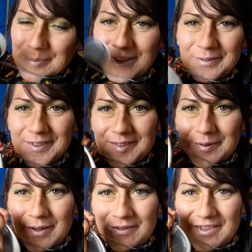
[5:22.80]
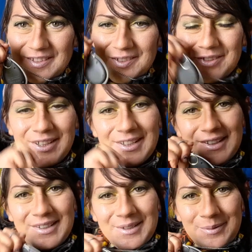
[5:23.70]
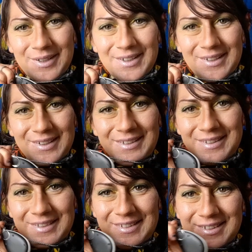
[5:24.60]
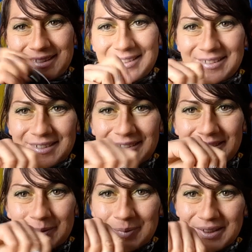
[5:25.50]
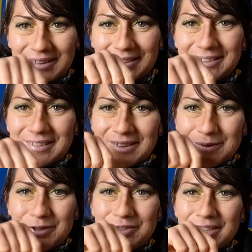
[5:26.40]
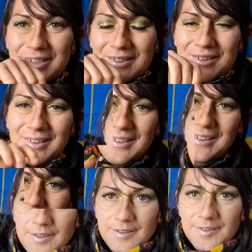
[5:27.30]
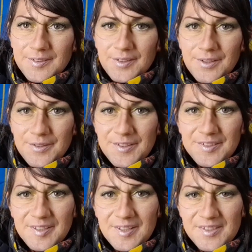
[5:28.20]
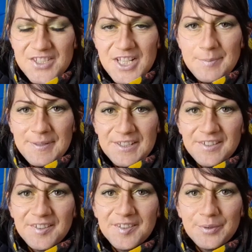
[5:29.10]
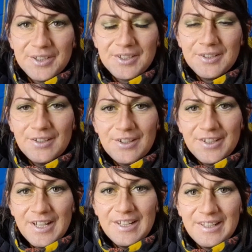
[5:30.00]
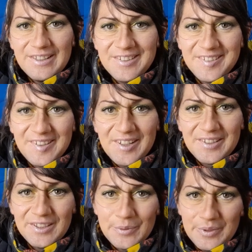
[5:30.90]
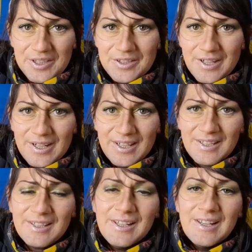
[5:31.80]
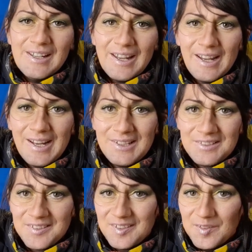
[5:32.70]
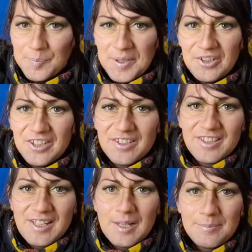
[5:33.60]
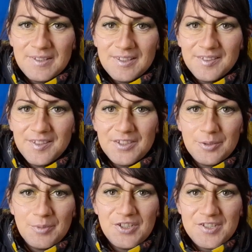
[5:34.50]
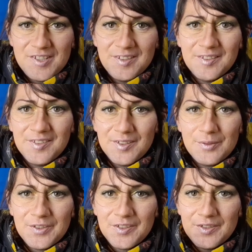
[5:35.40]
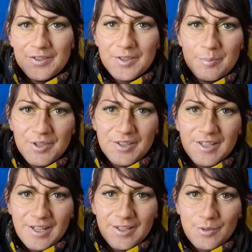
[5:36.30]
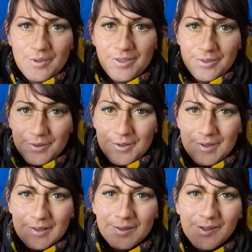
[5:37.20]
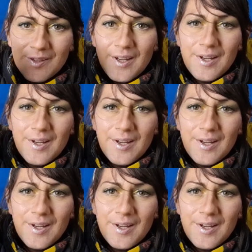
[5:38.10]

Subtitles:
the benefits of having this greatly outweigh the downsides, like being kind of Shrek-like. So this has GPS, so it can locate exactly where you are. And it sends periodic updates to your emergency service, so you're communicating with through this.